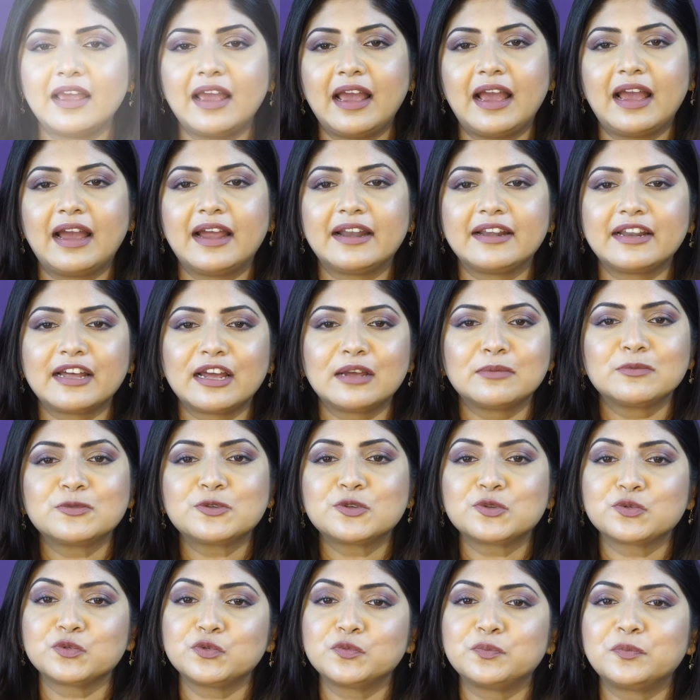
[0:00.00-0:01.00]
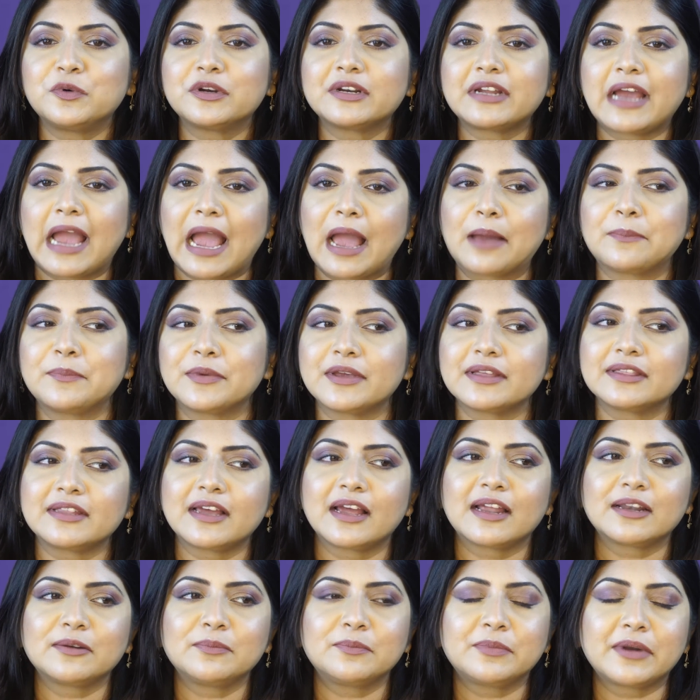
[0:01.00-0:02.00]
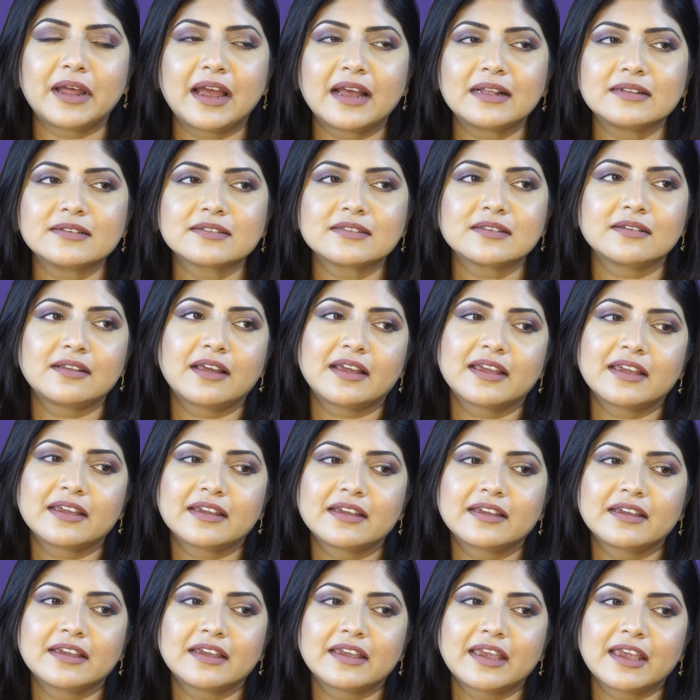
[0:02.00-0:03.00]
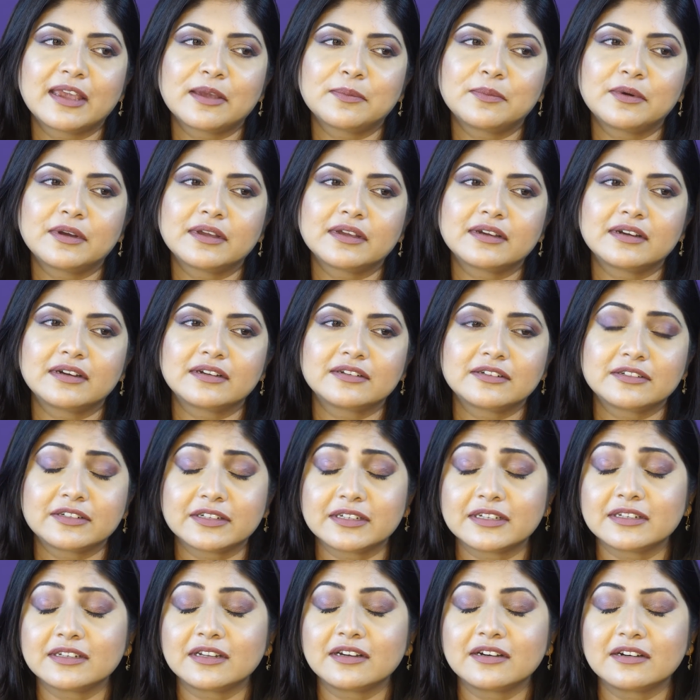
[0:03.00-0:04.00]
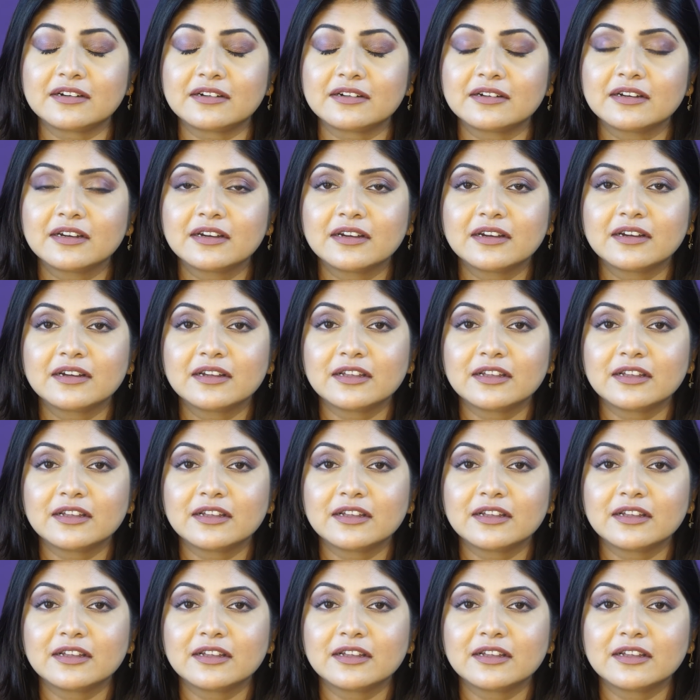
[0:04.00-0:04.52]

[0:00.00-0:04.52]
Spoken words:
And I'm super happy that brands like K by Katrina